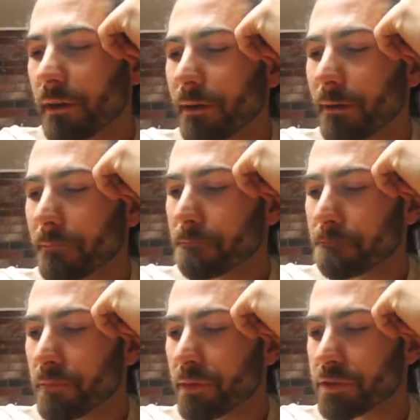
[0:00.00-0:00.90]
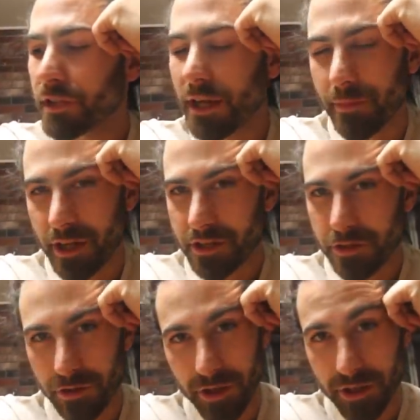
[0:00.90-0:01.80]
Um, I'm just glad I managed
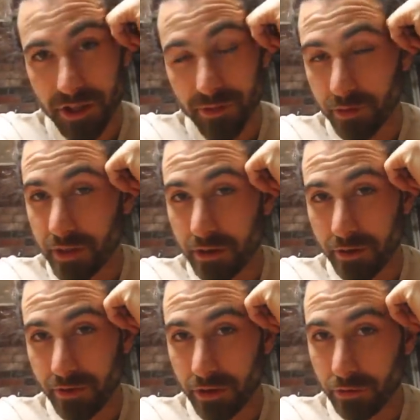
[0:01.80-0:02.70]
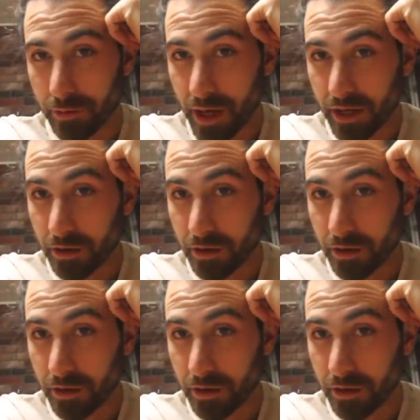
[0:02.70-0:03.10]
to turn it into something without having to throw it back